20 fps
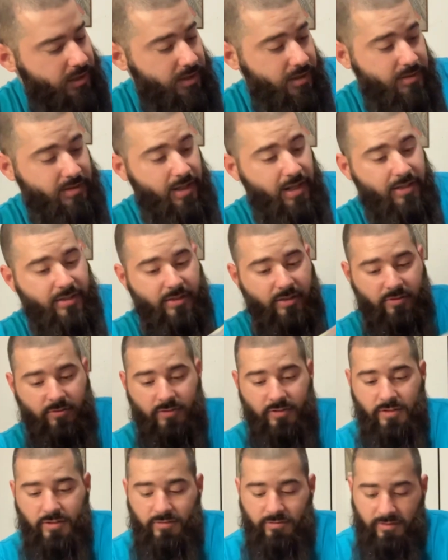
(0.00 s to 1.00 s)
and it's actually a
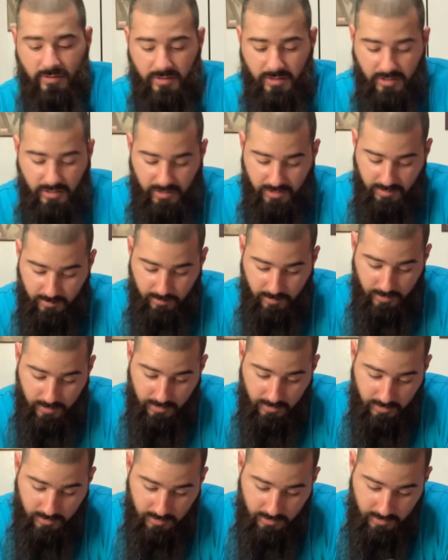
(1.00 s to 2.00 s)
really, really clean
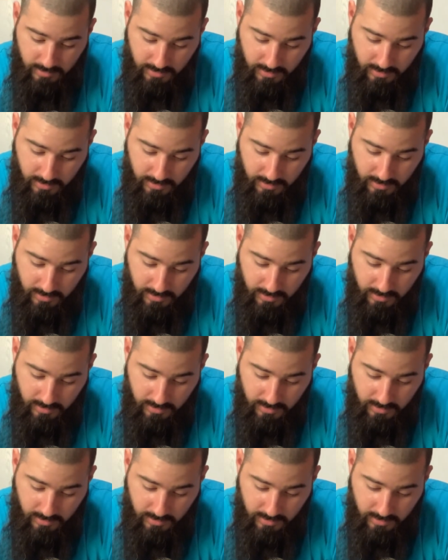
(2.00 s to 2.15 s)
book.